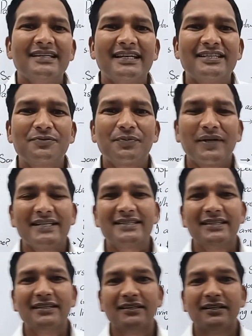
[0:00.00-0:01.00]

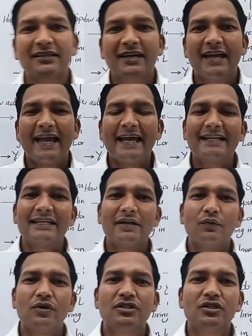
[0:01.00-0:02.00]
expressing an
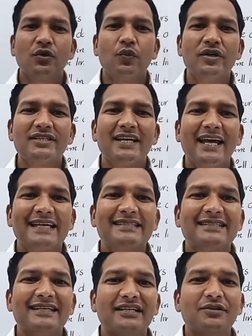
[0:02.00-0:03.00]
event which has
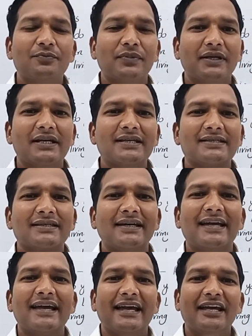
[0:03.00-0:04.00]
taken place
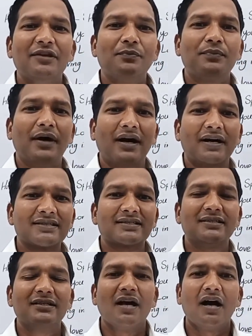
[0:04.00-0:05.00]
in past
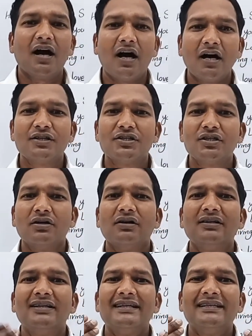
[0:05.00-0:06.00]
on
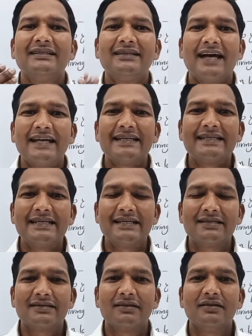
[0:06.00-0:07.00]
your
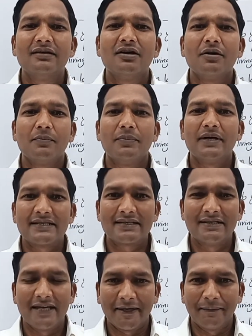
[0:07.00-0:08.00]
19th
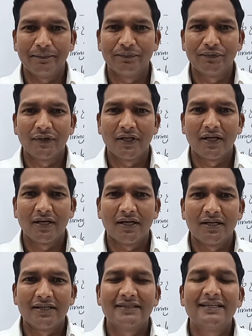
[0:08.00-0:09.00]
birthday.
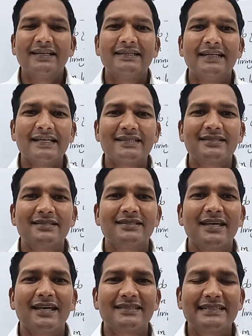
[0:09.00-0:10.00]
The next
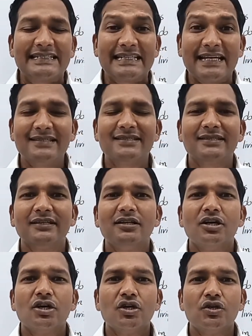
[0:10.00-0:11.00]
sentence,
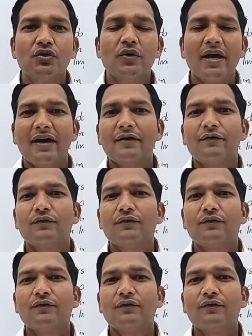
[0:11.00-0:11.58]
you have